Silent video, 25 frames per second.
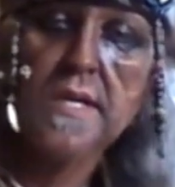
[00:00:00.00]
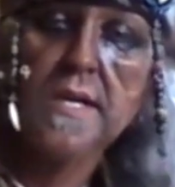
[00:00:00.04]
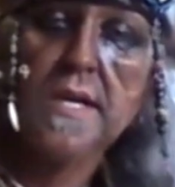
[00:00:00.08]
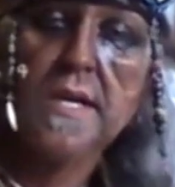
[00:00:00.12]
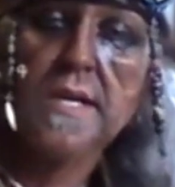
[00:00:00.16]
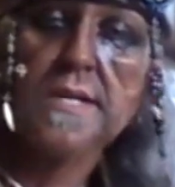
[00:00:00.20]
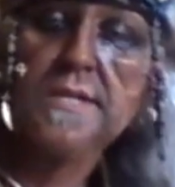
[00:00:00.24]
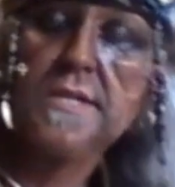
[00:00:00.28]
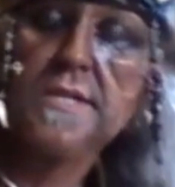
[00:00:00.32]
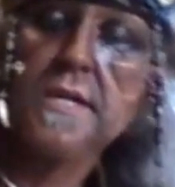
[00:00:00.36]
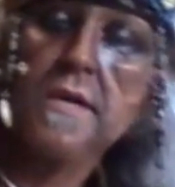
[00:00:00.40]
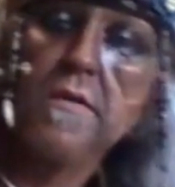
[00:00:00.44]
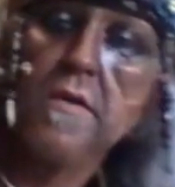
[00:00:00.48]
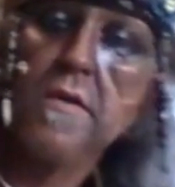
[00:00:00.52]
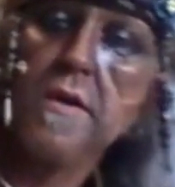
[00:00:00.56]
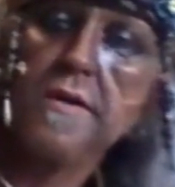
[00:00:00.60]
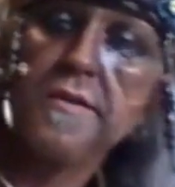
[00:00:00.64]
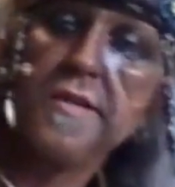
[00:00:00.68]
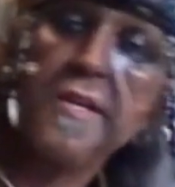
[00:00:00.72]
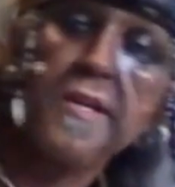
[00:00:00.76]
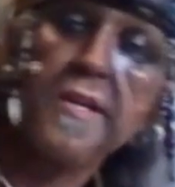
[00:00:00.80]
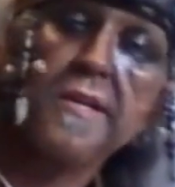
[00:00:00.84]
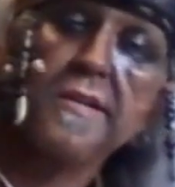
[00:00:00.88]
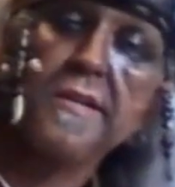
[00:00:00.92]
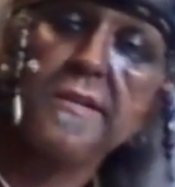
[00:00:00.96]
And so I
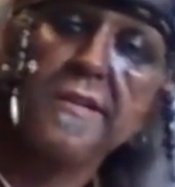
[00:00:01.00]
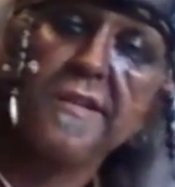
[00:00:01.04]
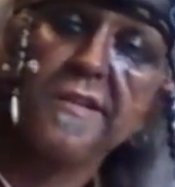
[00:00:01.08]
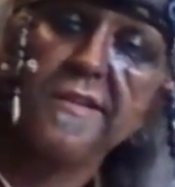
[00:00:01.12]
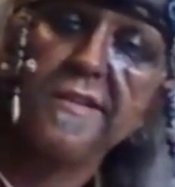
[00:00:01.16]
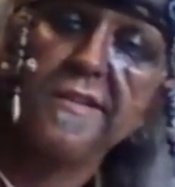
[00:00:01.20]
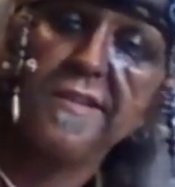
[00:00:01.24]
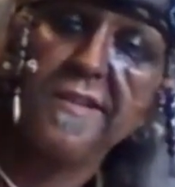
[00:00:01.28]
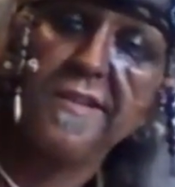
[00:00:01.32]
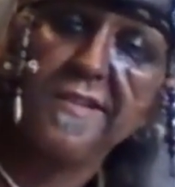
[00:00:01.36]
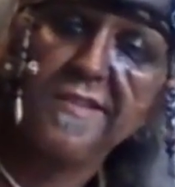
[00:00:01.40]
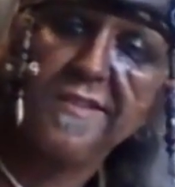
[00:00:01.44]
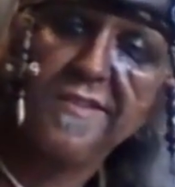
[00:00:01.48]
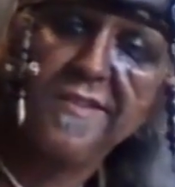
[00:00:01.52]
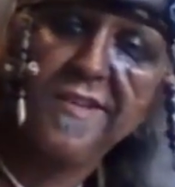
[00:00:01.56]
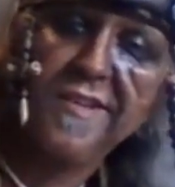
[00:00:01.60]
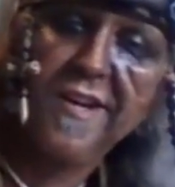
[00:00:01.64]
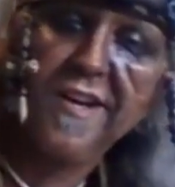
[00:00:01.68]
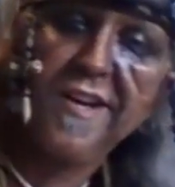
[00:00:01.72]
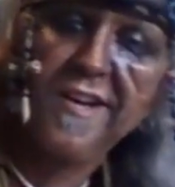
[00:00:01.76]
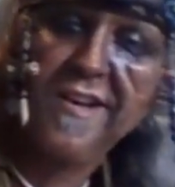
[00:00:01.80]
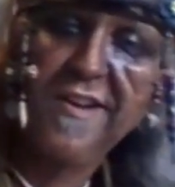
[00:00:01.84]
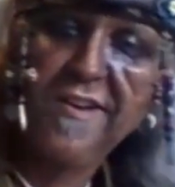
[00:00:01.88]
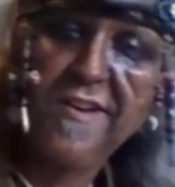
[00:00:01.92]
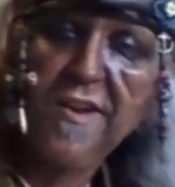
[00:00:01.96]
did, and I
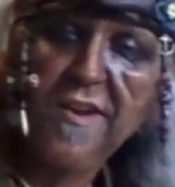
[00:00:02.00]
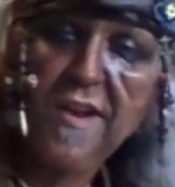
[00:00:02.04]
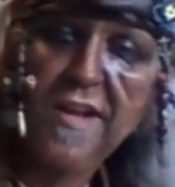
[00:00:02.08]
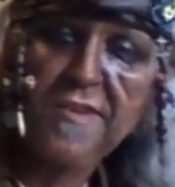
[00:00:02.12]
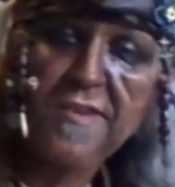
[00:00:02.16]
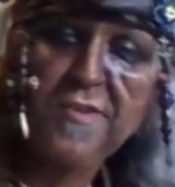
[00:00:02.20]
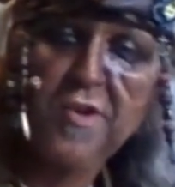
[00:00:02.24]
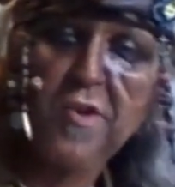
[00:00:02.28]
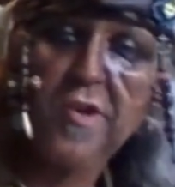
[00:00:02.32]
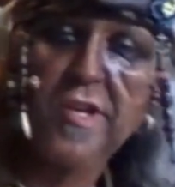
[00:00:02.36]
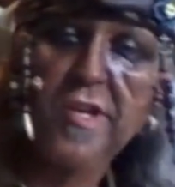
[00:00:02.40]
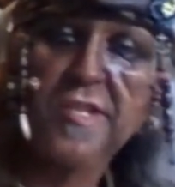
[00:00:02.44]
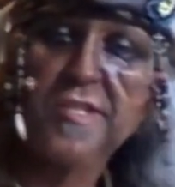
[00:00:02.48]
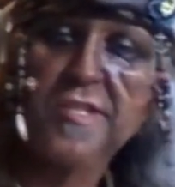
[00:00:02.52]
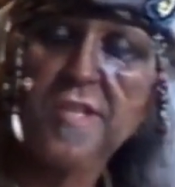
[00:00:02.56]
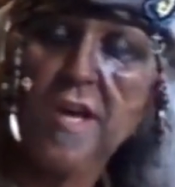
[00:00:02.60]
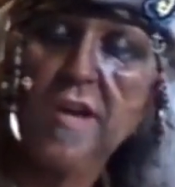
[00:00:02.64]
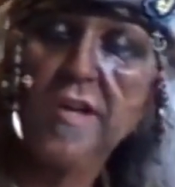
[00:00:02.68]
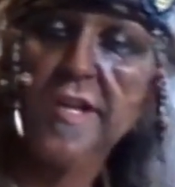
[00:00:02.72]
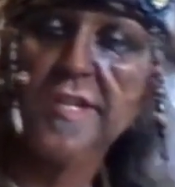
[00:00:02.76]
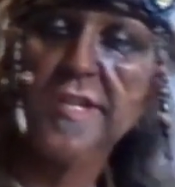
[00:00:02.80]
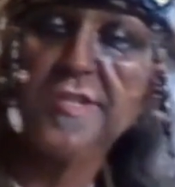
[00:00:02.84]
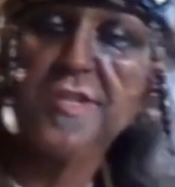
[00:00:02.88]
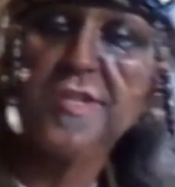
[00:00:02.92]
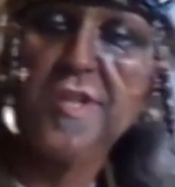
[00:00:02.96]
took it
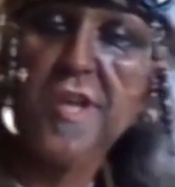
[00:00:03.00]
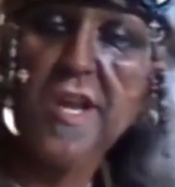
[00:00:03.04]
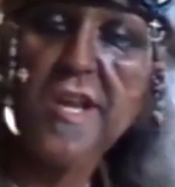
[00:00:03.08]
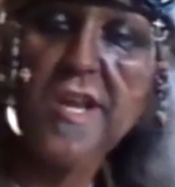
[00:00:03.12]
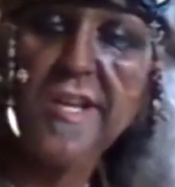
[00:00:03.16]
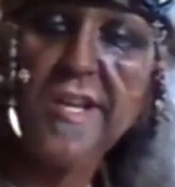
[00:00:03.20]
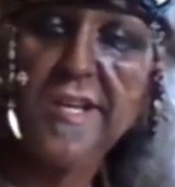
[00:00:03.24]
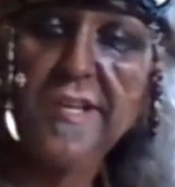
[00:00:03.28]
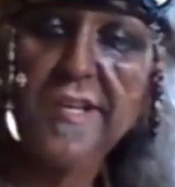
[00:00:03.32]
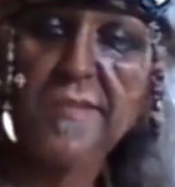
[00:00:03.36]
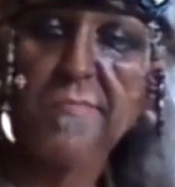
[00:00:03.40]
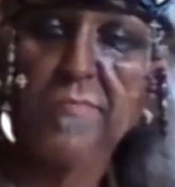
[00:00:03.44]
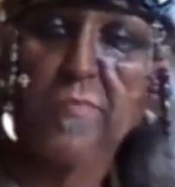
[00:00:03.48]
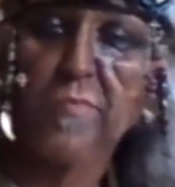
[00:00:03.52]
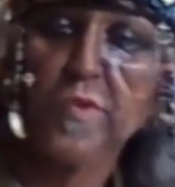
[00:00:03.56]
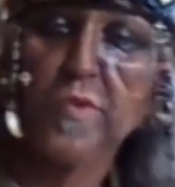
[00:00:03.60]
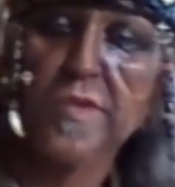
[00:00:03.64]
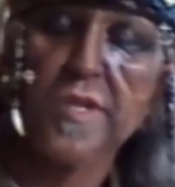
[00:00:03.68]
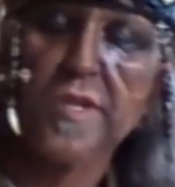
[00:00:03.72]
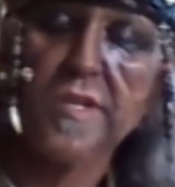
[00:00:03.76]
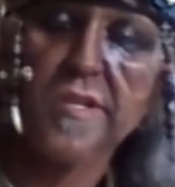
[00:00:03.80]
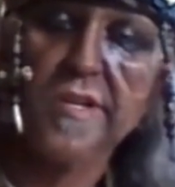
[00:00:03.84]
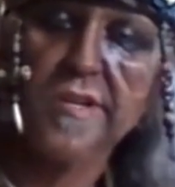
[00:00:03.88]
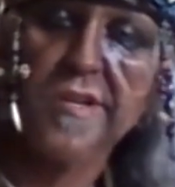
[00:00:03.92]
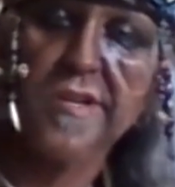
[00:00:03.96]
tongue in cheek, and
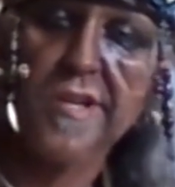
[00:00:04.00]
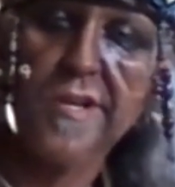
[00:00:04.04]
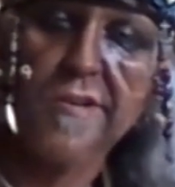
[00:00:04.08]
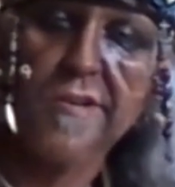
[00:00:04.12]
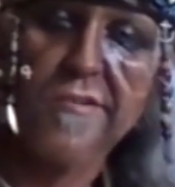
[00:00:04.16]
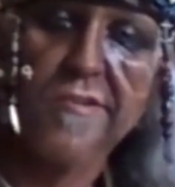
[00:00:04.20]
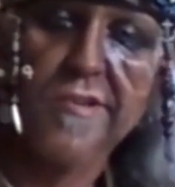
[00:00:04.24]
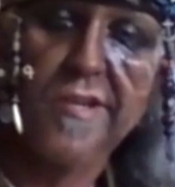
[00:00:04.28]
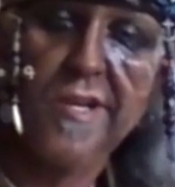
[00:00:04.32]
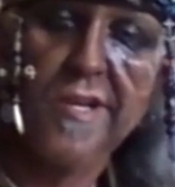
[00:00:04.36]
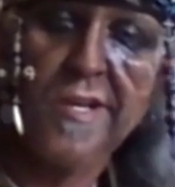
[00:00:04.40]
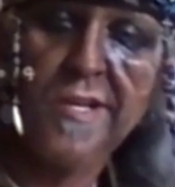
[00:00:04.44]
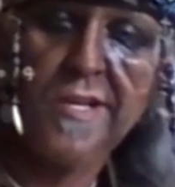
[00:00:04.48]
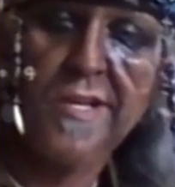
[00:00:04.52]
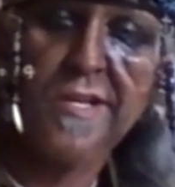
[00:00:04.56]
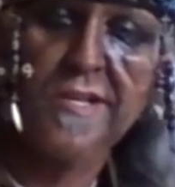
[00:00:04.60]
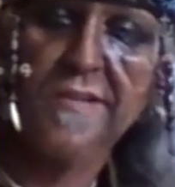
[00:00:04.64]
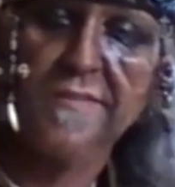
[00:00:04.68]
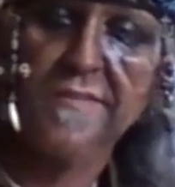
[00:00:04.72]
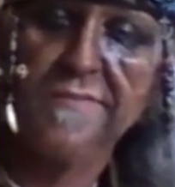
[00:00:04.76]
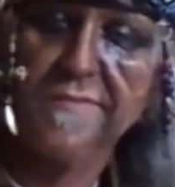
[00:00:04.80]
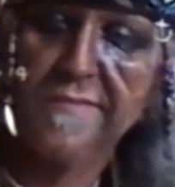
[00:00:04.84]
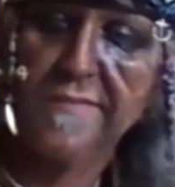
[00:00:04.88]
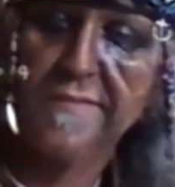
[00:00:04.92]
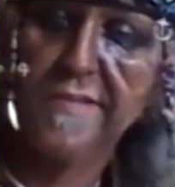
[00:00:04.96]
within a year and a half,
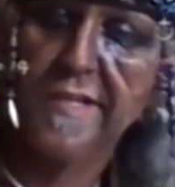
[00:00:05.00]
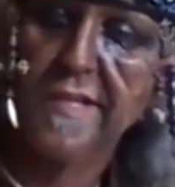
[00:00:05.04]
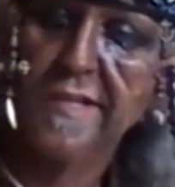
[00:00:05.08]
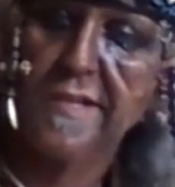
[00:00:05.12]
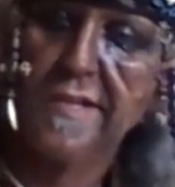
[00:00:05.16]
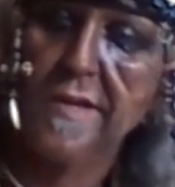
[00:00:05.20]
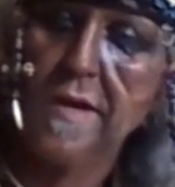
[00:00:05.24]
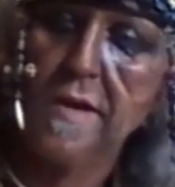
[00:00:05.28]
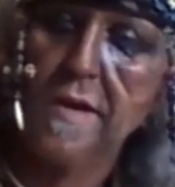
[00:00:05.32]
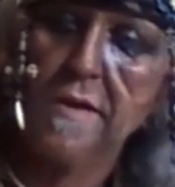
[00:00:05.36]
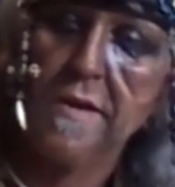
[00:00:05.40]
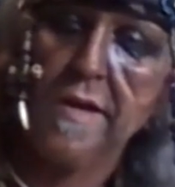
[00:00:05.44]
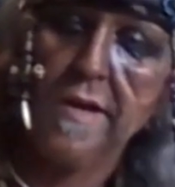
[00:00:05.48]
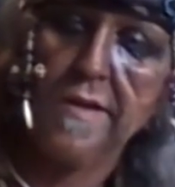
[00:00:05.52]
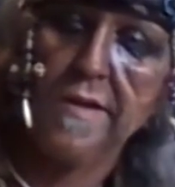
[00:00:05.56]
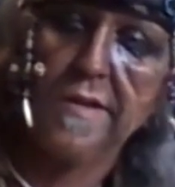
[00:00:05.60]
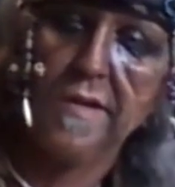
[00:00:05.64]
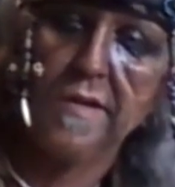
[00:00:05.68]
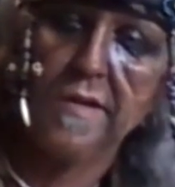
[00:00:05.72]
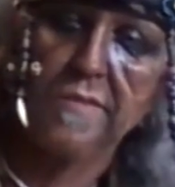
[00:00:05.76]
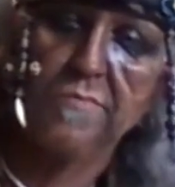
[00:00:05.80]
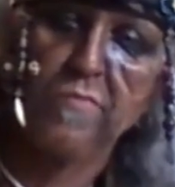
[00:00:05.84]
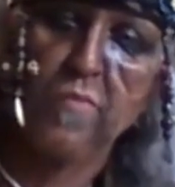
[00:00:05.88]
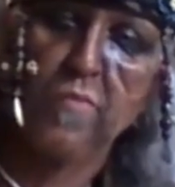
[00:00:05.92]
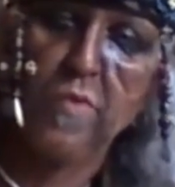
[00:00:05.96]
you know, I had
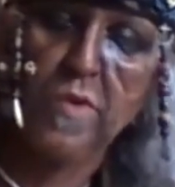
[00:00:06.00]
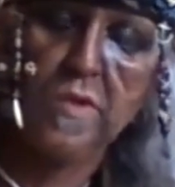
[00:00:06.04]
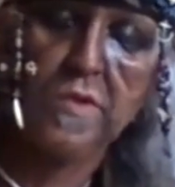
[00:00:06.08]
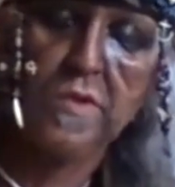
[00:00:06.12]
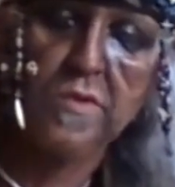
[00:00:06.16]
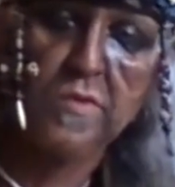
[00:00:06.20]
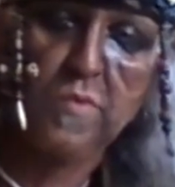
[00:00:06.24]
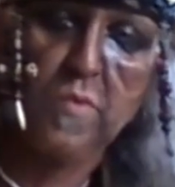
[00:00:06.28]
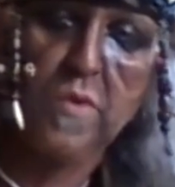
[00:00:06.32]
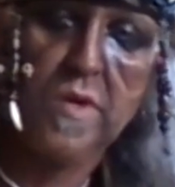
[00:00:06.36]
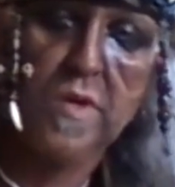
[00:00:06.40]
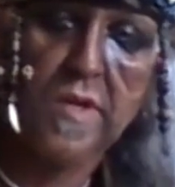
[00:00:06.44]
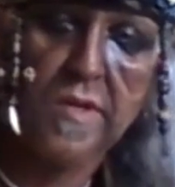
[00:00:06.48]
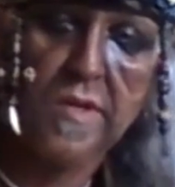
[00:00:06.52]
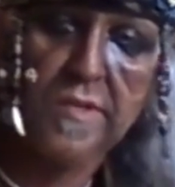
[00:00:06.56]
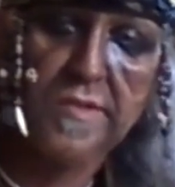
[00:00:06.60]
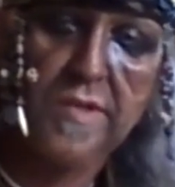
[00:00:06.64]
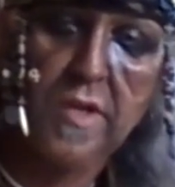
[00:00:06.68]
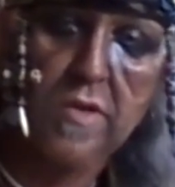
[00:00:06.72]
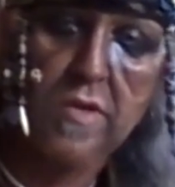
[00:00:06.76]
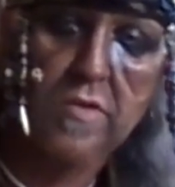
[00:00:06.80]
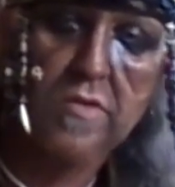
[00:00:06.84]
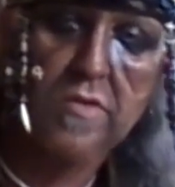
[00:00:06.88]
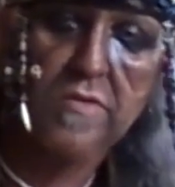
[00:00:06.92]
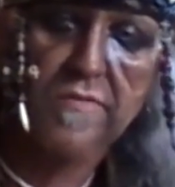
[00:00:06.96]
a worldwide
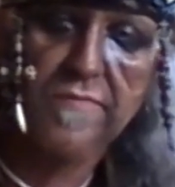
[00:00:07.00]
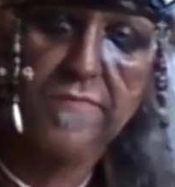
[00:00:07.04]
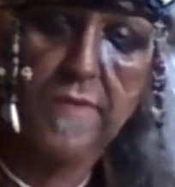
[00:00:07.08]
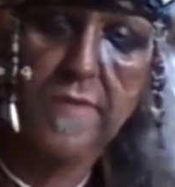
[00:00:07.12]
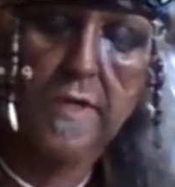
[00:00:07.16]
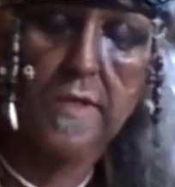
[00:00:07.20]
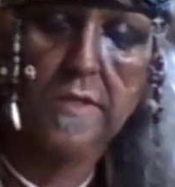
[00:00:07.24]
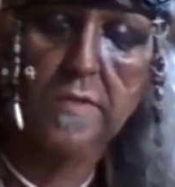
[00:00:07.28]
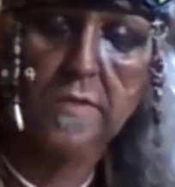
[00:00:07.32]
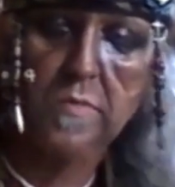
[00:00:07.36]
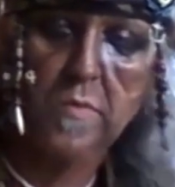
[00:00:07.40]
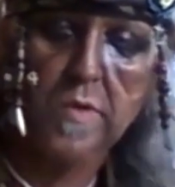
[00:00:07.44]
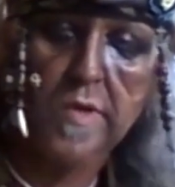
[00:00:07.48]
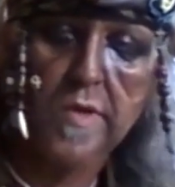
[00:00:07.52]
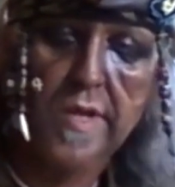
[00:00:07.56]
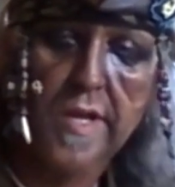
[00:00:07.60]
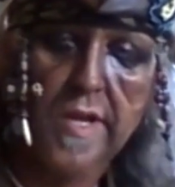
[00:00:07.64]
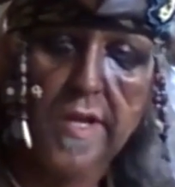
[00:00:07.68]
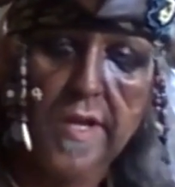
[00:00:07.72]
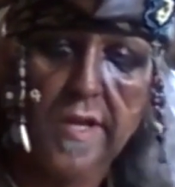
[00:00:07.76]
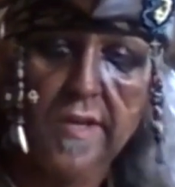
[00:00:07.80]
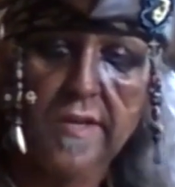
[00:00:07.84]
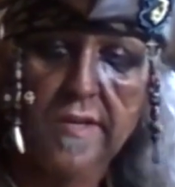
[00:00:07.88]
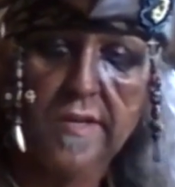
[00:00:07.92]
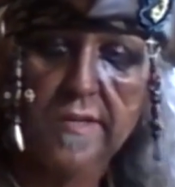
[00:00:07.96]
cult following,